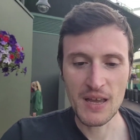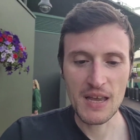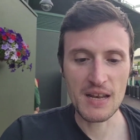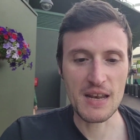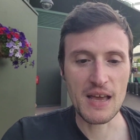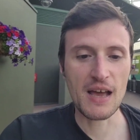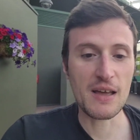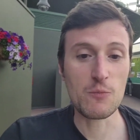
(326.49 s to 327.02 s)

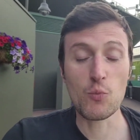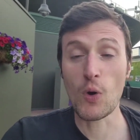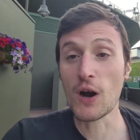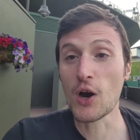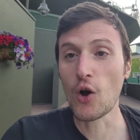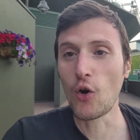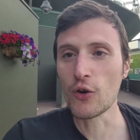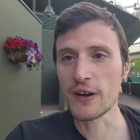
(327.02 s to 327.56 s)
in, uh, in
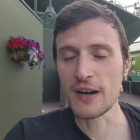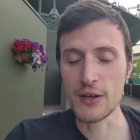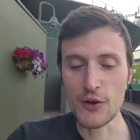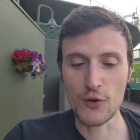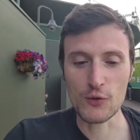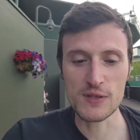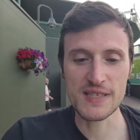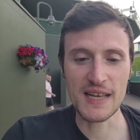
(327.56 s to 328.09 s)
one corner, you
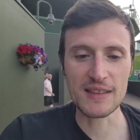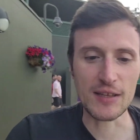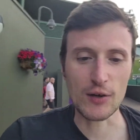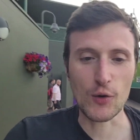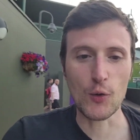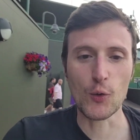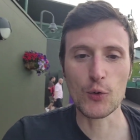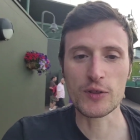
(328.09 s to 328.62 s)
know, center
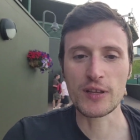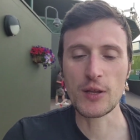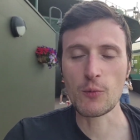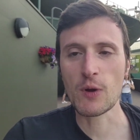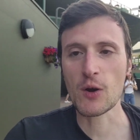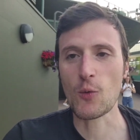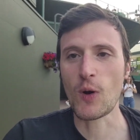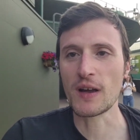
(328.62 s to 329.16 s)
court. They
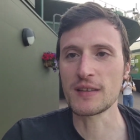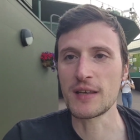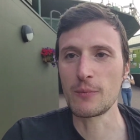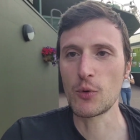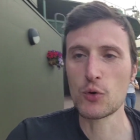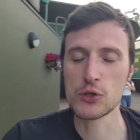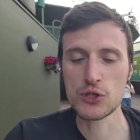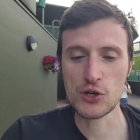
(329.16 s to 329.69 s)
were quite
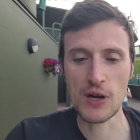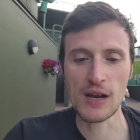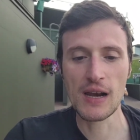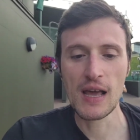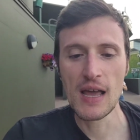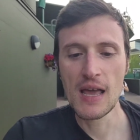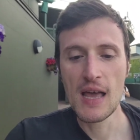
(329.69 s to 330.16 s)
emotional,